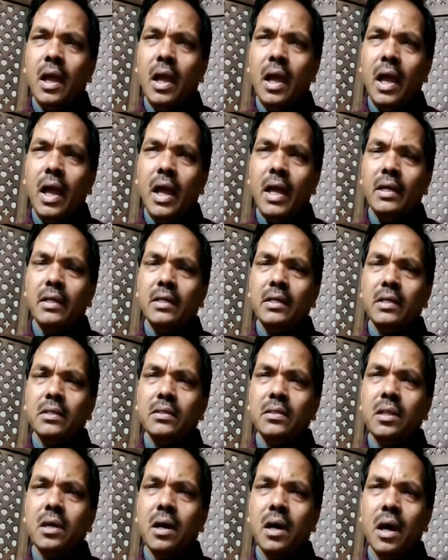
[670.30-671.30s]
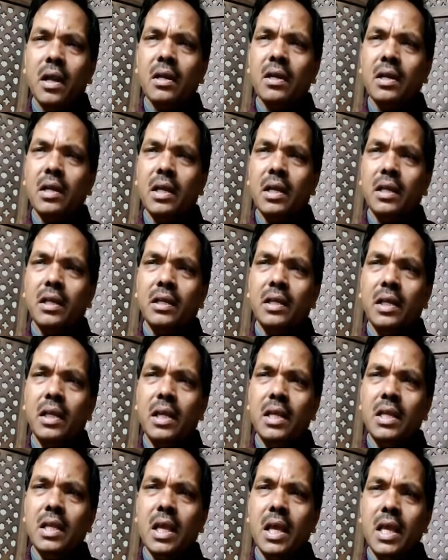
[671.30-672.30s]
and 30
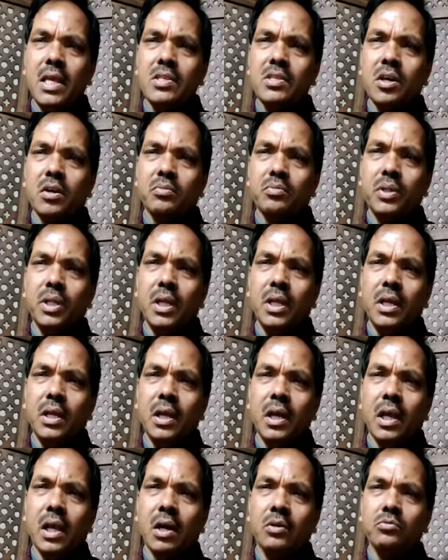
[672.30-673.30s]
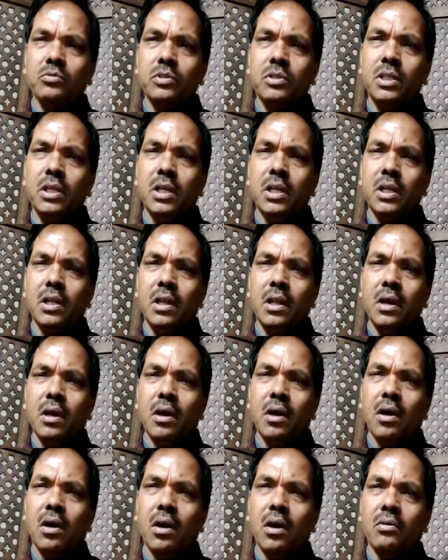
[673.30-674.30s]
in case of the Council
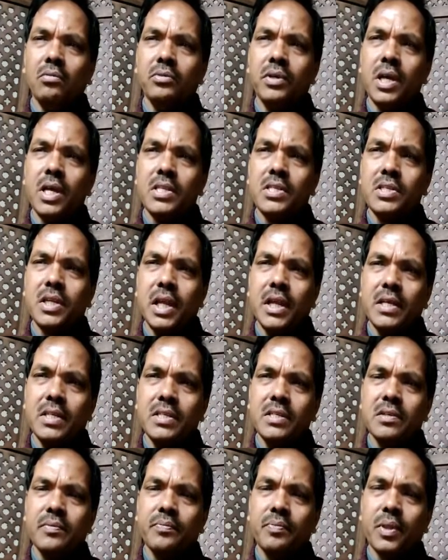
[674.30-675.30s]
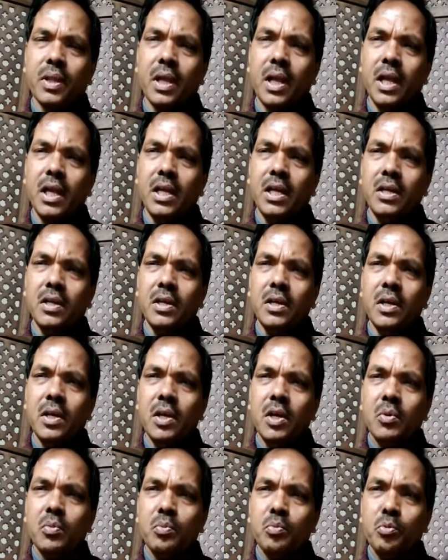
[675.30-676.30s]
of Estates, and
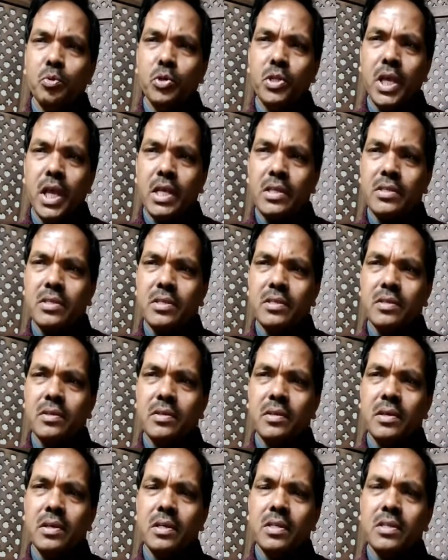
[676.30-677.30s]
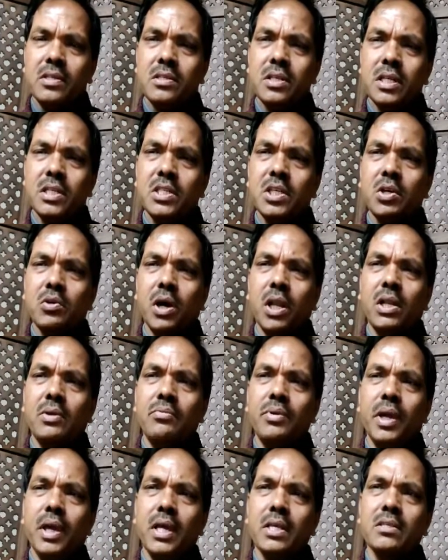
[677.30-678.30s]
possess such
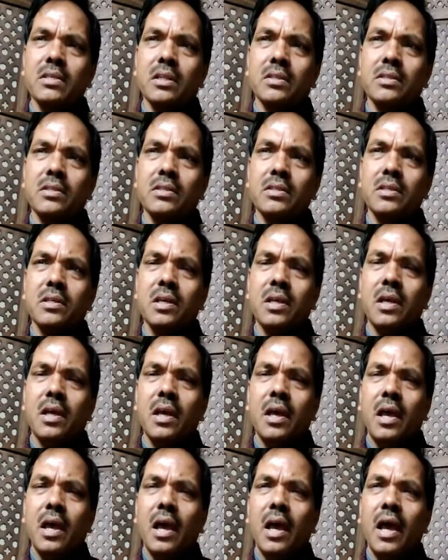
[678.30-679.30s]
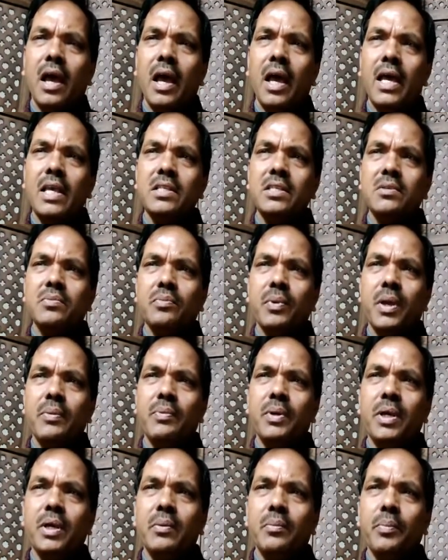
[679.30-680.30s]
qualifications as may
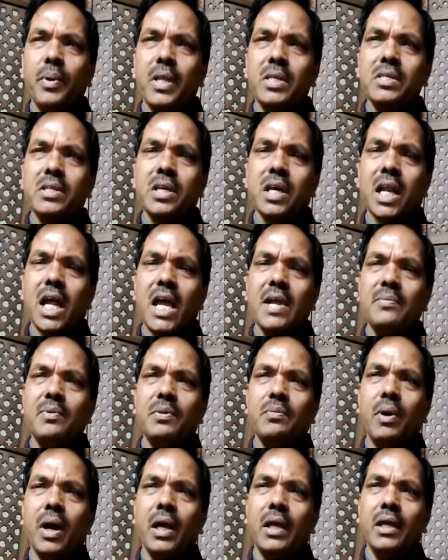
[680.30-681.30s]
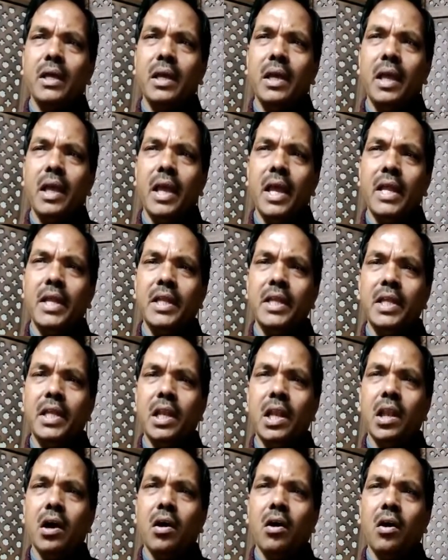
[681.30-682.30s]
be prescribed by any
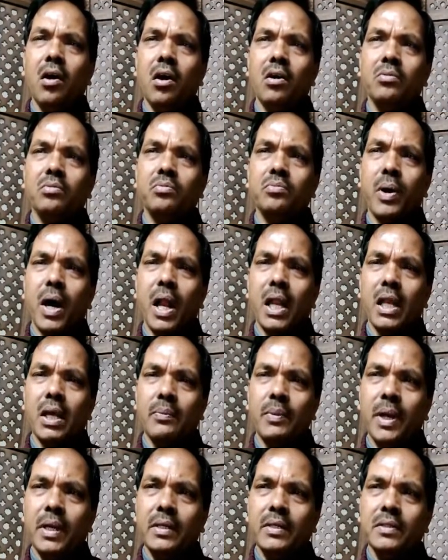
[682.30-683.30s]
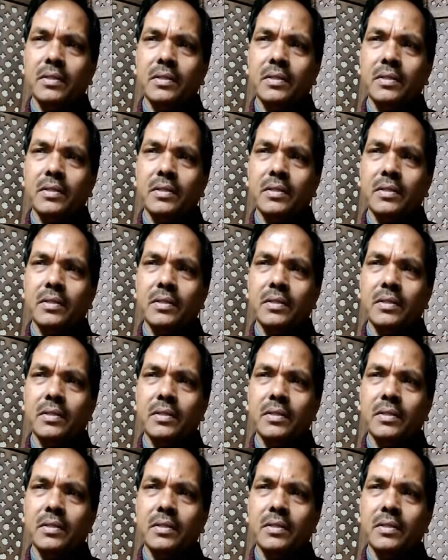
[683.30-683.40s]
law of parliament.